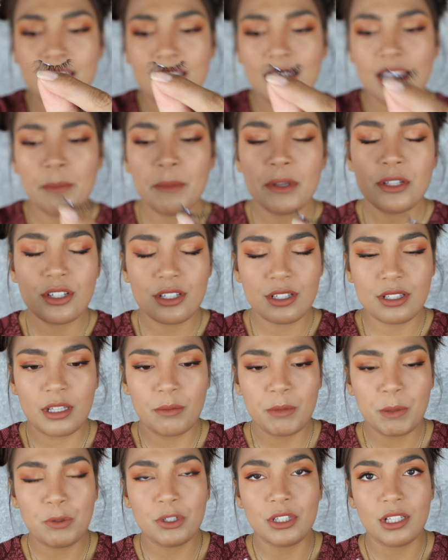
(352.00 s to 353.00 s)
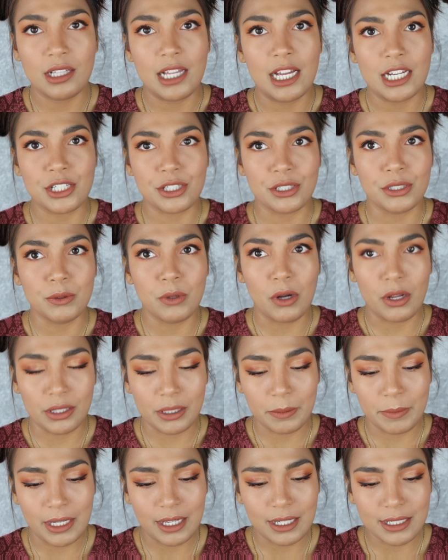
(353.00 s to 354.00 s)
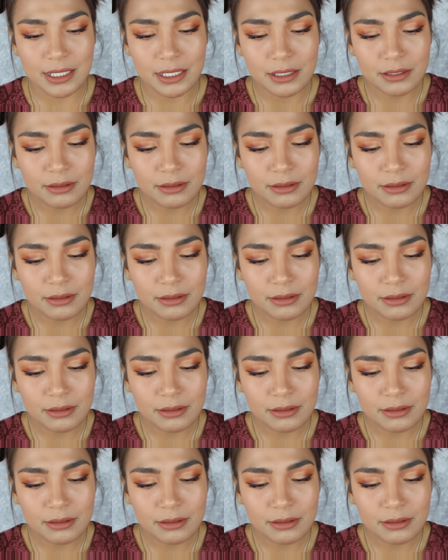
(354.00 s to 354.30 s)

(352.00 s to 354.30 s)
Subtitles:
Let me put the lash glue on the band.